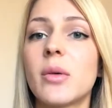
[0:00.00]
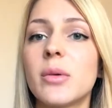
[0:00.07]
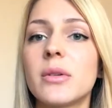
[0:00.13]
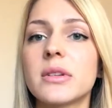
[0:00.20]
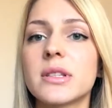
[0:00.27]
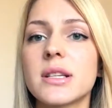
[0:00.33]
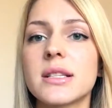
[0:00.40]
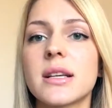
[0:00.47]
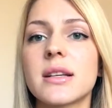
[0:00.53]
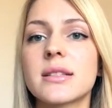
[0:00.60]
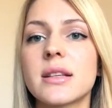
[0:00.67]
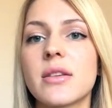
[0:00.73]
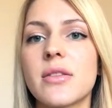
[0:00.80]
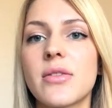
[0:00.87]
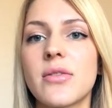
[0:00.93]
We'll
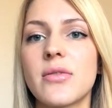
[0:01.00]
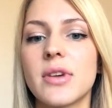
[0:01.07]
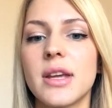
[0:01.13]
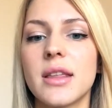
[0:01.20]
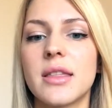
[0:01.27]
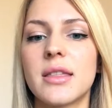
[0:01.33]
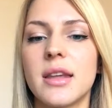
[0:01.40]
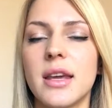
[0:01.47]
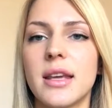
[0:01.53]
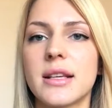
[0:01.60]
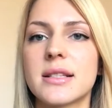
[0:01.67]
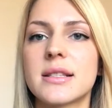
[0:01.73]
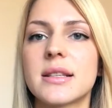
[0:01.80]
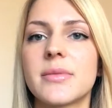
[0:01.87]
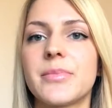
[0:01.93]
discuss 3
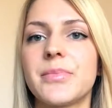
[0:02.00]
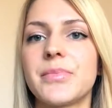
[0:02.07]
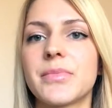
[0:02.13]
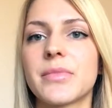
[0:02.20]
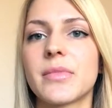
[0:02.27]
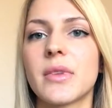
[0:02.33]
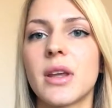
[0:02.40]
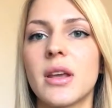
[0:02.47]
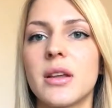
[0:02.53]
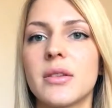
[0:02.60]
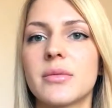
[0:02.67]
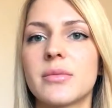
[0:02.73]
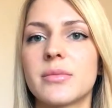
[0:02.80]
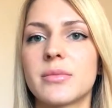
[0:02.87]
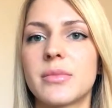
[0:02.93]
things
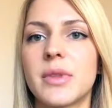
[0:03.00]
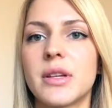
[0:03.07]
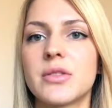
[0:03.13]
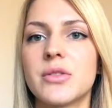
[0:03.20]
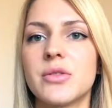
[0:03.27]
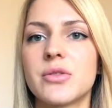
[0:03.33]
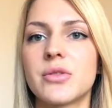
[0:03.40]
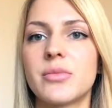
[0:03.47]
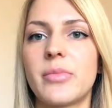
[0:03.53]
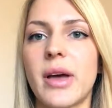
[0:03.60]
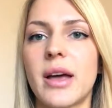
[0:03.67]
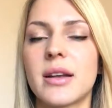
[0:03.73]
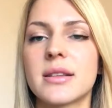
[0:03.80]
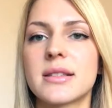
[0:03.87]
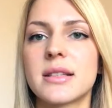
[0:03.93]
that you should
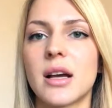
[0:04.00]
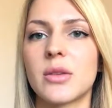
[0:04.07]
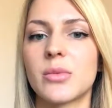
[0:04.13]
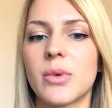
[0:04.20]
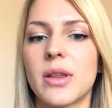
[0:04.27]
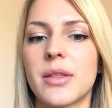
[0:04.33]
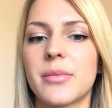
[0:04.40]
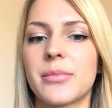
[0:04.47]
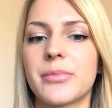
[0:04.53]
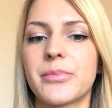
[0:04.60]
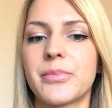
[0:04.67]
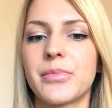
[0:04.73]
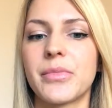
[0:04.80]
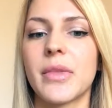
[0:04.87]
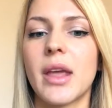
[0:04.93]
better start with.
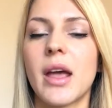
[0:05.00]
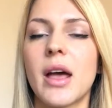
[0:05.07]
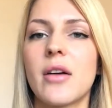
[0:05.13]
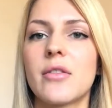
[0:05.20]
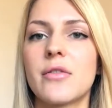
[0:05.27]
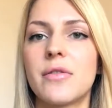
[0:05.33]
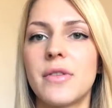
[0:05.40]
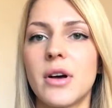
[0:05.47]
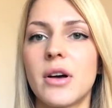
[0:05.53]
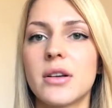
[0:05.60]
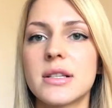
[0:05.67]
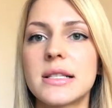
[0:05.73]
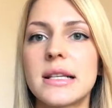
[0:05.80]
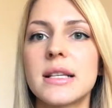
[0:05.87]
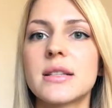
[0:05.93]

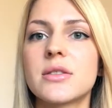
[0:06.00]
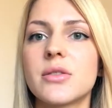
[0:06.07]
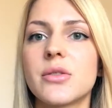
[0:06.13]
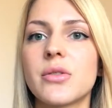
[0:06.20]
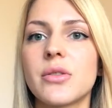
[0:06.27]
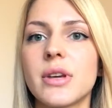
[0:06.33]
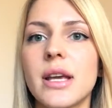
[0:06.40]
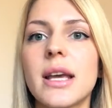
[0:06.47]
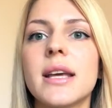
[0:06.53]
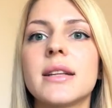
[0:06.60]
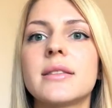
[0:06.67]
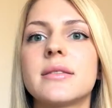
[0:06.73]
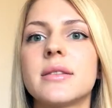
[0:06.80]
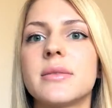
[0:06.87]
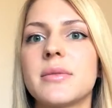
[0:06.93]
First is to
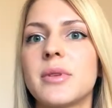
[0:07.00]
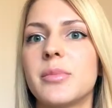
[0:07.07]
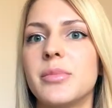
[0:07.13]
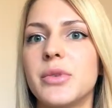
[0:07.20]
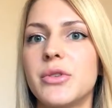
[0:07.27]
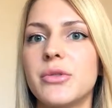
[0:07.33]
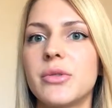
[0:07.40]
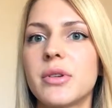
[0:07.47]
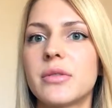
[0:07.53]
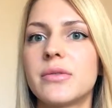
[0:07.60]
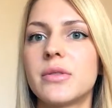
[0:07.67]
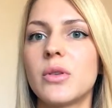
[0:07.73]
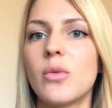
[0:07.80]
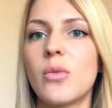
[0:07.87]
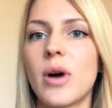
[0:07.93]
create a
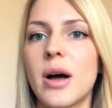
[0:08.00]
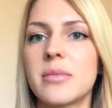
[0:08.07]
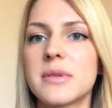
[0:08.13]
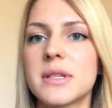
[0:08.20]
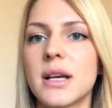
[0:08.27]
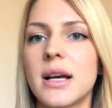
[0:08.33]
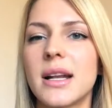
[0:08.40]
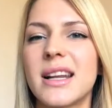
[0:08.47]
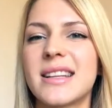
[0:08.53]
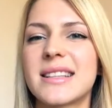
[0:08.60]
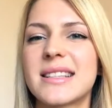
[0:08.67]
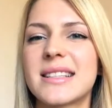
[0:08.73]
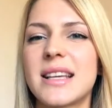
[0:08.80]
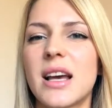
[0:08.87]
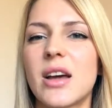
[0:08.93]
beautiful website
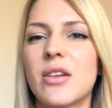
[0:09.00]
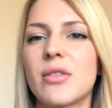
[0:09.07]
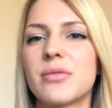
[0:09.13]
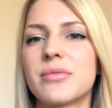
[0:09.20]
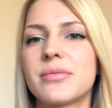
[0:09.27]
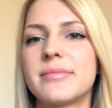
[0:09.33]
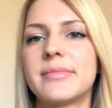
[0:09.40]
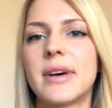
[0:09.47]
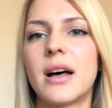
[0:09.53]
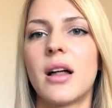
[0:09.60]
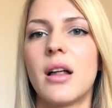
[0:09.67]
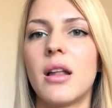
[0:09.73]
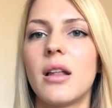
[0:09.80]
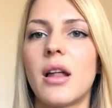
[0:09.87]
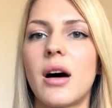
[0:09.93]
instead of
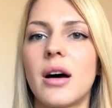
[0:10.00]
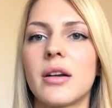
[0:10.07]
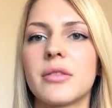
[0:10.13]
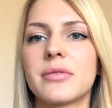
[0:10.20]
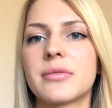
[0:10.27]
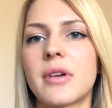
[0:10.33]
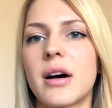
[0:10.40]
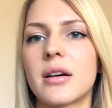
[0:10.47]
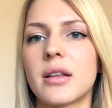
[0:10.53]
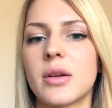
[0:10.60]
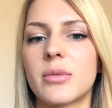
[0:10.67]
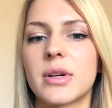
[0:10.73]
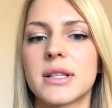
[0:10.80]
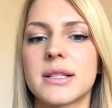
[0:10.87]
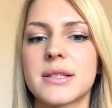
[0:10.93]
a lot of ugly
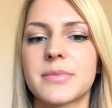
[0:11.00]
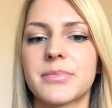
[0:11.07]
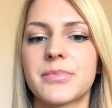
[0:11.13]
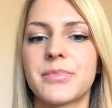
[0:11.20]
ones.